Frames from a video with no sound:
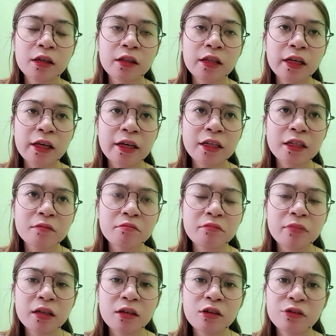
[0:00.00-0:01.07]
they cannot
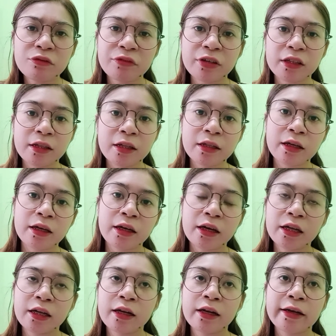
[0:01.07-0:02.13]
be convicted
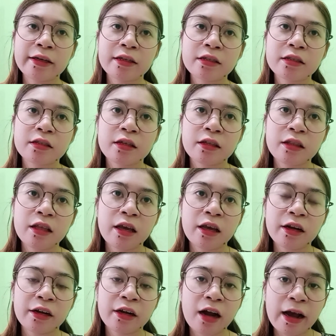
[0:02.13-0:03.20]
unless
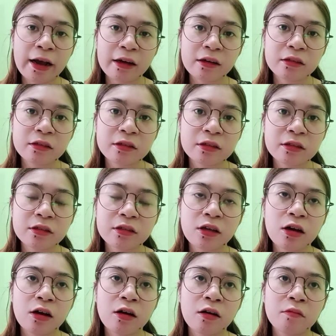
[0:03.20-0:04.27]
their acts